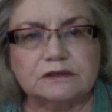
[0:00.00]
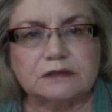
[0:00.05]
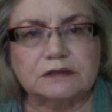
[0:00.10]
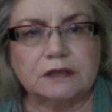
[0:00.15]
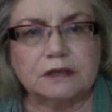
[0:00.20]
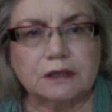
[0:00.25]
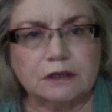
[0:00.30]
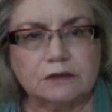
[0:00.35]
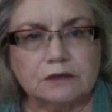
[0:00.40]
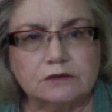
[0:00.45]

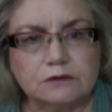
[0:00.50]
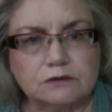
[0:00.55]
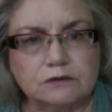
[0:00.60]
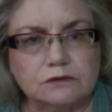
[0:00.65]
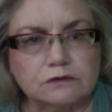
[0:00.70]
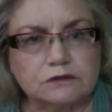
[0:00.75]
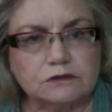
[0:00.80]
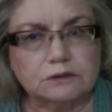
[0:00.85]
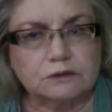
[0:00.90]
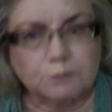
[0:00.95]

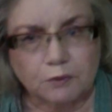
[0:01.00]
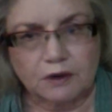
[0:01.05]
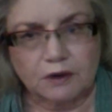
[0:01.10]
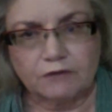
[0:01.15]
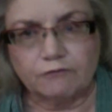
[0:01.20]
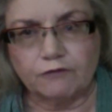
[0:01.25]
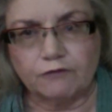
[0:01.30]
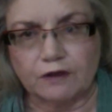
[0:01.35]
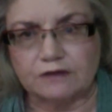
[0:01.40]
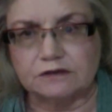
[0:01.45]
Hindu
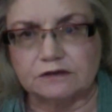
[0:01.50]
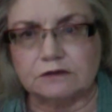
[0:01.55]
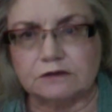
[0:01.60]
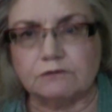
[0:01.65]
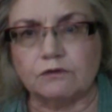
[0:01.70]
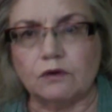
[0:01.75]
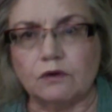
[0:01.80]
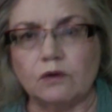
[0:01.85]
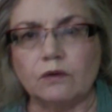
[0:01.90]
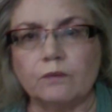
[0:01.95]
spring
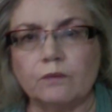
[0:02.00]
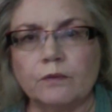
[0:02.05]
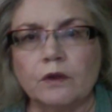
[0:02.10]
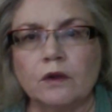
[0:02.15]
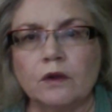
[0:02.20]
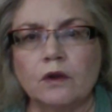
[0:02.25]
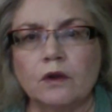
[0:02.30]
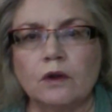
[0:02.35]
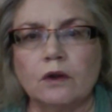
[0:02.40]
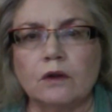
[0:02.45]
festival
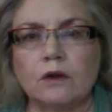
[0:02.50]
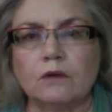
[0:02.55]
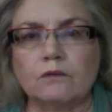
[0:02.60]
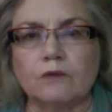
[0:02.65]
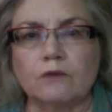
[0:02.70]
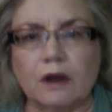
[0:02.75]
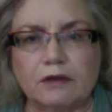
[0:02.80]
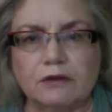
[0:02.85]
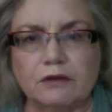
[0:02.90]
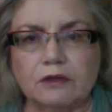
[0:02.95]

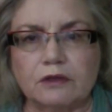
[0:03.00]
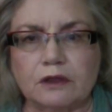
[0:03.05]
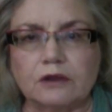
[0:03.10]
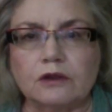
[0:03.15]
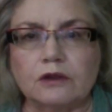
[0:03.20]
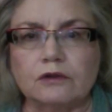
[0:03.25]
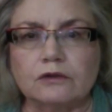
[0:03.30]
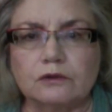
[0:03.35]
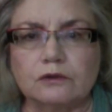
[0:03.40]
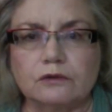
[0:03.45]
rather than
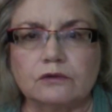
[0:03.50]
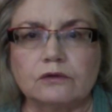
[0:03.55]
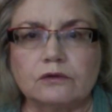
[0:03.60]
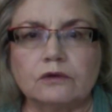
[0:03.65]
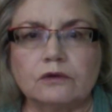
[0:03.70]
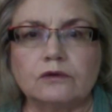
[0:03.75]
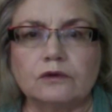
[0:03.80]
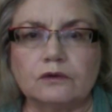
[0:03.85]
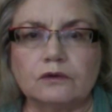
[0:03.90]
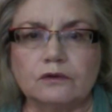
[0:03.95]
the
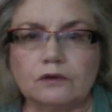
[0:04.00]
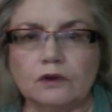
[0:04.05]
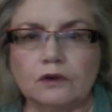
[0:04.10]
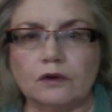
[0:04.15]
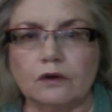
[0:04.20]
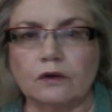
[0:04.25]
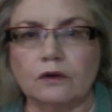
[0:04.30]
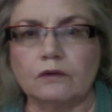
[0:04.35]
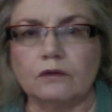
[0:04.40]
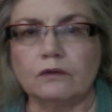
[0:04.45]
lunar new
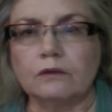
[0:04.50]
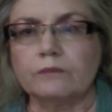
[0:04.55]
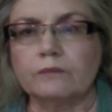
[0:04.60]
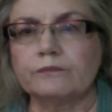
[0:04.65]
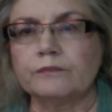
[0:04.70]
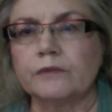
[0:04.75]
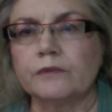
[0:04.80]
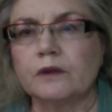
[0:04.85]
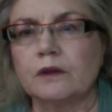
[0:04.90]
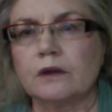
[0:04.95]
year.
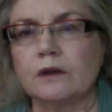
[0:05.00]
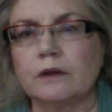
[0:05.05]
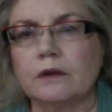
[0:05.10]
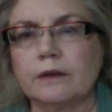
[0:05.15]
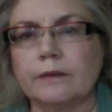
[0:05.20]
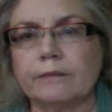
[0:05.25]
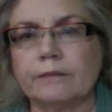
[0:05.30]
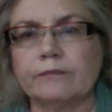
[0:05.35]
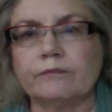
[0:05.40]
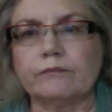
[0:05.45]

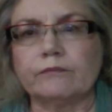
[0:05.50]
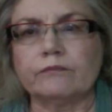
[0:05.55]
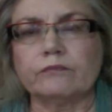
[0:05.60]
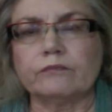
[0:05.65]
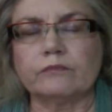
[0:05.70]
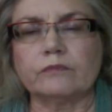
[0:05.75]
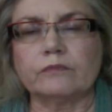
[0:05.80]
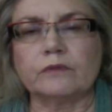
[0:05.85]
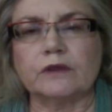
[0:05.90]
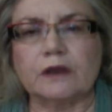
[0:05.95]

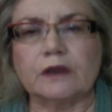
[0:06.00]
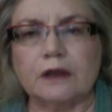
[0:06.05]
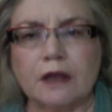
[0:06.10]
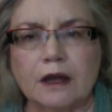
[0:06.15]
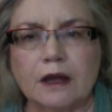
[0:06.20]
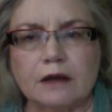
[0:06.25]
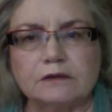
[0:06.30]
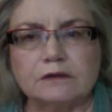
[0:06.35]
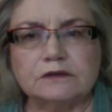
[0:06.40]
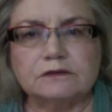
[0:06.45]
The
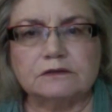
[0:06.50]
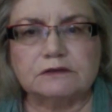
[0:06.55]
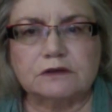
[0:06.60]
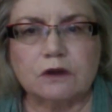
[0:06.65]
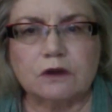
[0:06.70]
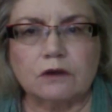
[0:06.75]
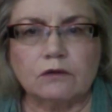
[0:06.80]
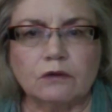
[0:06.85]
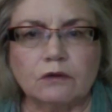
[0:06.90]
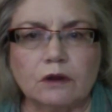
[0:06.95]
accounts of
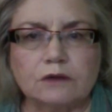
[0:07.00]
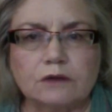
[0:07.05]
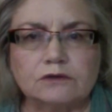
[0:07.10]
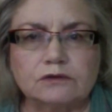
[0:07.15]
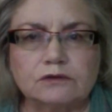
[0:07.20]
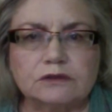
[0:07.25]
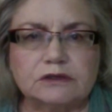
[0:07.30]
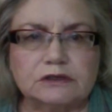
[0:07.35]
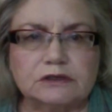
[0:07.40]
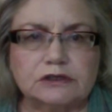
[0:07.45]
Songkran
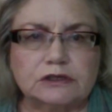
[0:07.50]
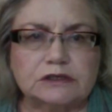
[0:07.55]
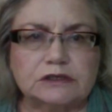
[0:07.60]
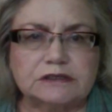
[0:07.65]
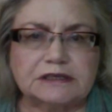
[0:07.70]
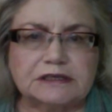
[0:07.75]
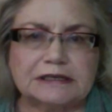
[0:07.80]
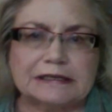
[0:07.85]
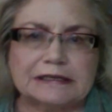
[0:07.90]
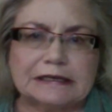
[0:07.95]

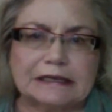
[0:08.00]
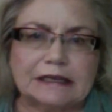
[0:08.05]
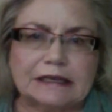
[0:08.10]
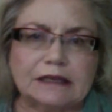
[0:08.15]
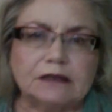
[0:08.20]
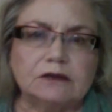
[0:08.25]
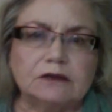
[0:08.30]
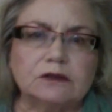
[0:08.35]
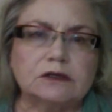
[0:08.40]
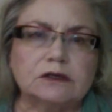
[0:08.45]
traditions in
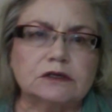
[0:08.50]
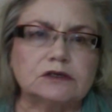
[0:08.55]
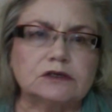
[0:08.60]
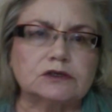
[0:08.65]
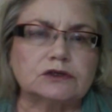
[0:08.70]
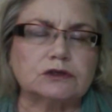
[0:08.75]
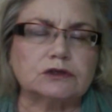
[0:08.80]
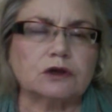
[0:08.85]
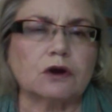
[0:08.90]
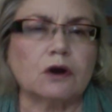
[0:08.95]

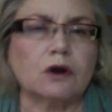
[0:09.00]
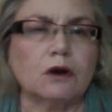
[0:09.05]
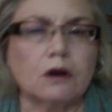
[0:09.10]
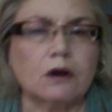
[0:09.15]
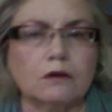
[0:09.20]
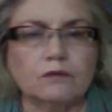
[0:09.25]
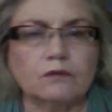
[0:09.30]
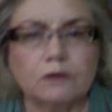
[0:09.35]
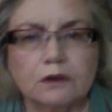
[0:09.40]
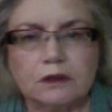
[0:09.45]
English
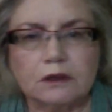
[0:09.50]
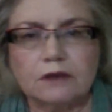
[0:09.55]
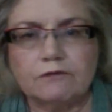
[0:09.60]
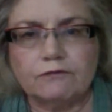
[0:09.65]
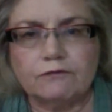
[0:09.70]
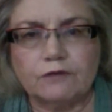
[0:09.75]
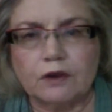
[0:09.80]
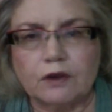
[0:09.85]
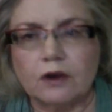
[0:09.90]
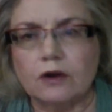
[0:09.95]
are really
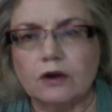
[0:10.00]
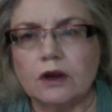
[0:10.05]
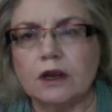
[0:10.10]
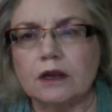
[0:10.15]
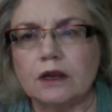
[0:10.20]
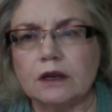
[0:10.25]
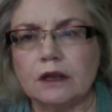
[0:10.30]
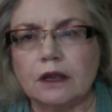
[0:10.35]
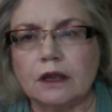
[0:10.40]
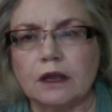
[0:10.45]

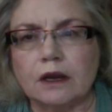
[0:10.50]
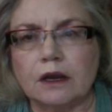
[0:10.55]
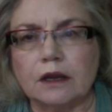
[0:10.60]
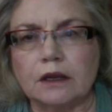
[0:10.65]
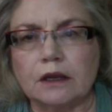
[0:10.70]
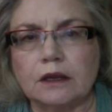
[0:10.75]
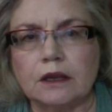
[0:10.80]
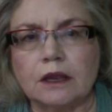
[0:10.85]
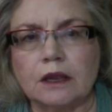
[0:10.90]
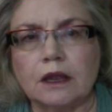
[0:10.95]
varied, and
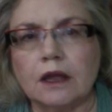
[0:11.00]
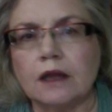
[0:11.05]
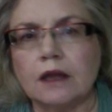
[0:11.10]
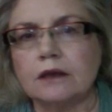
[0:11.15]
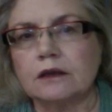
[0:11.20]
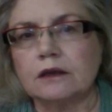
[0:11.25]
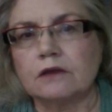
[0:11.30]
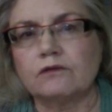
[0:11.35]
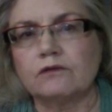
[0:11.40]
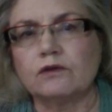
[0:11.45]
I
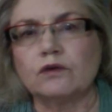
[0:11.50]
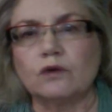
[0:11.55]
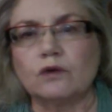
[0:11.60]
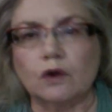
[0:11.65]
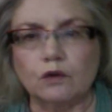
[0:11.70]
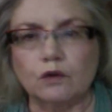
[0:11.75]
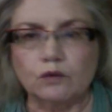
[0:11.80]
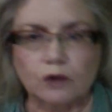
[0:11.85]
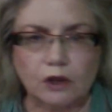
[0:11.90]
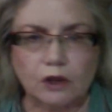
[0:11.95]
can't give you
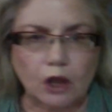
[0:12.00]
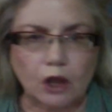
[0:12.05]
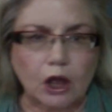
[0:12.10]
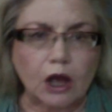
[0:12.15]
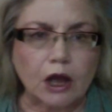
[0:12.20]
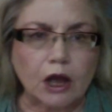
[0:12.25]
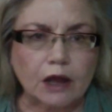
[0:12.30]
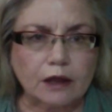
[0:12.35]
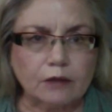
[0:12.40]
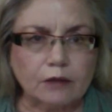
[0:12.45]
a
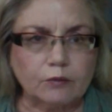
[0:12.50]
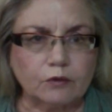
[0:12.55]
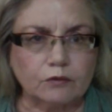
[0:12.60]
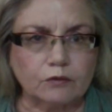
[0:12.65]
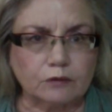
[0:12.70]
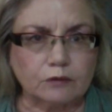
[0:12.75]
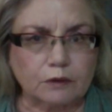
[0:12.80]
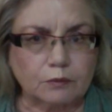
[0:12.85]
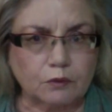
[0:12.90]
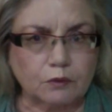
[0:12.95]
reliable
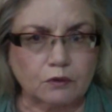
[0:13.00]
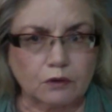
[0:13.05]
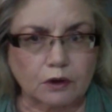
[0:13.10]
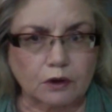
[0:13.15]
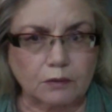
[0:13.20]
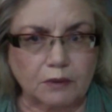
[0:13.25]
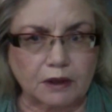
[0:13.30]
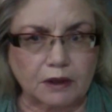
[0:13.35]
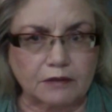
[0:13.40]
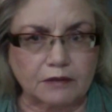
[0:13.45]
report
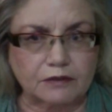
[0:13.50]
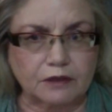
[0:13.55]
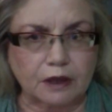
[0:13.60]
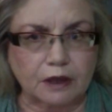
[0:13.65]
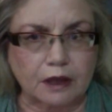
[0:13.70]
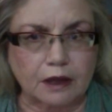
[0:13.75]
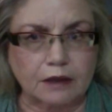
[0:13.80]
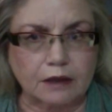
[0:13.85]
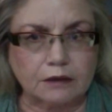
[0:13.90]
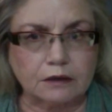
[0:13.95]
about
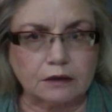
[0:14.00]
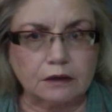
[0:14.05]
that